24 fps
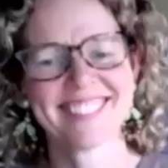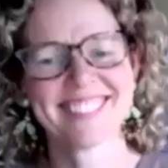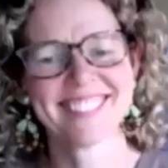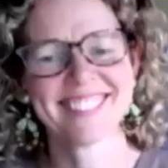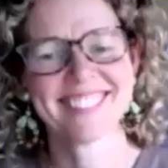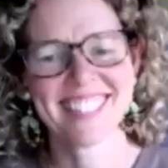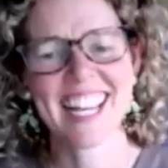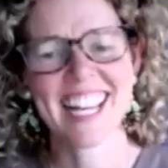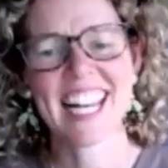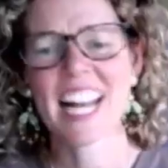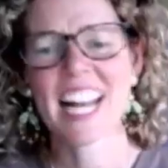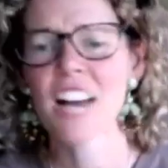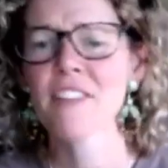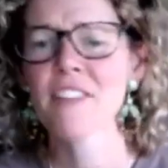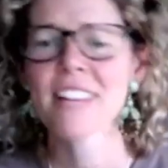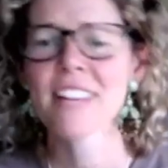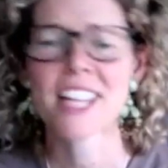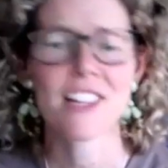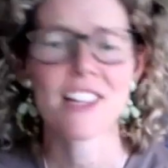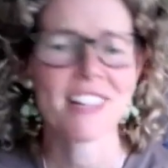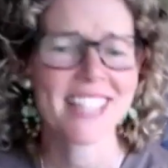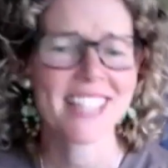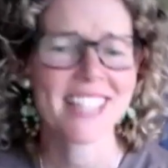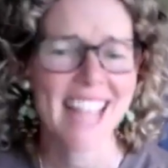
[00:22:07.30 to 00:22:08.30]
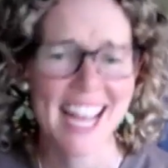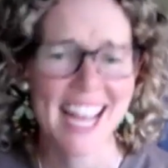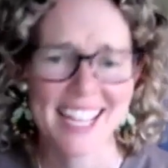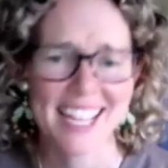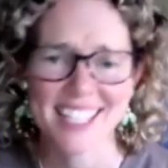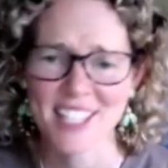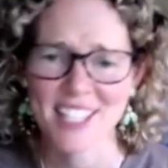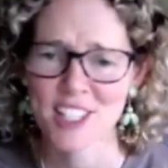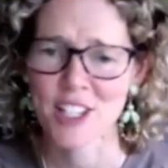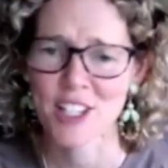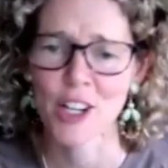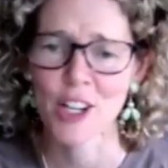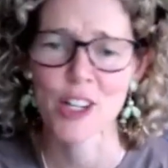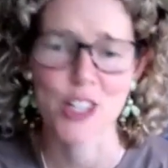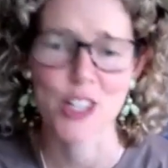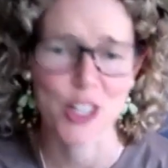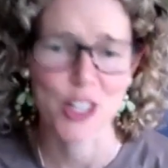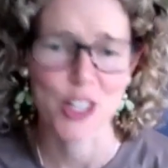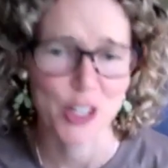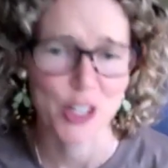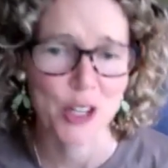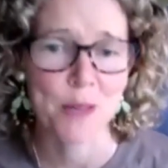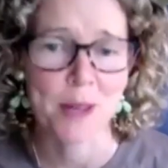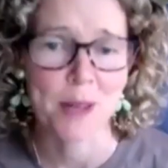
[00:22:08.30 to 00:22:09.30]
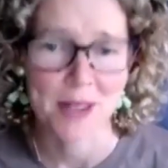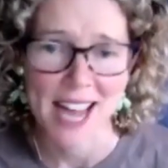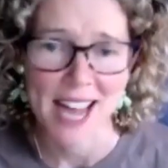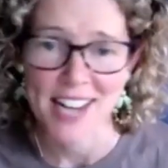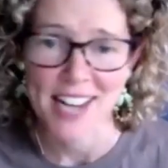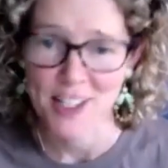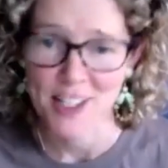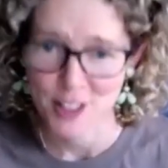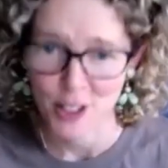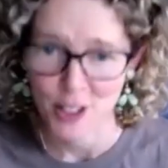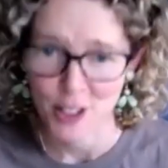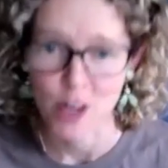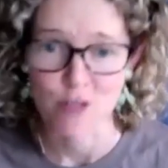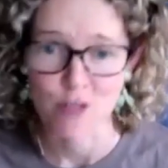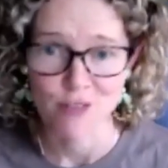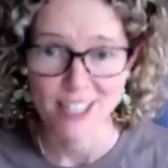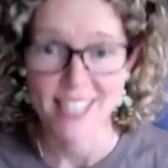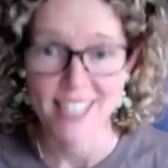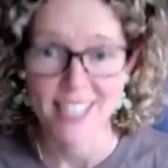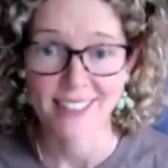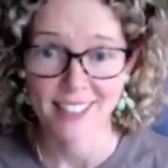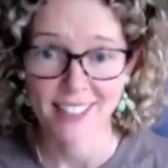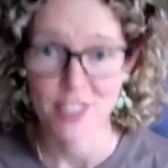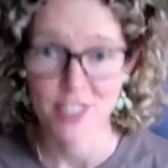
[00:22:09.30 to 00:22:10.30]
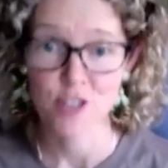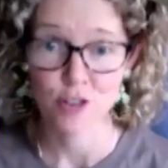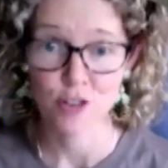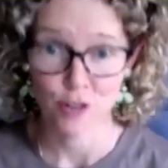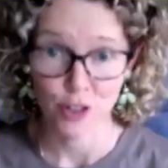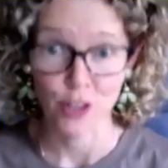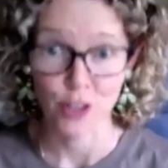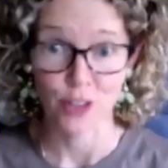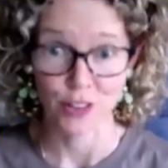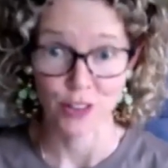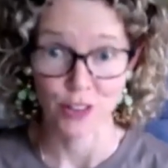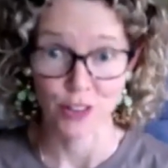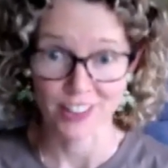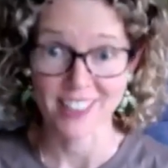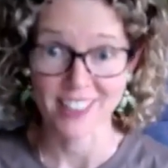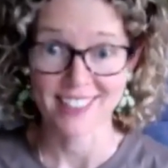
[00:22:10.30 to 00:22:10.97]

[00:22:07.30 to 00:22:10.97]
I love hearing that. It's so human and so real and true.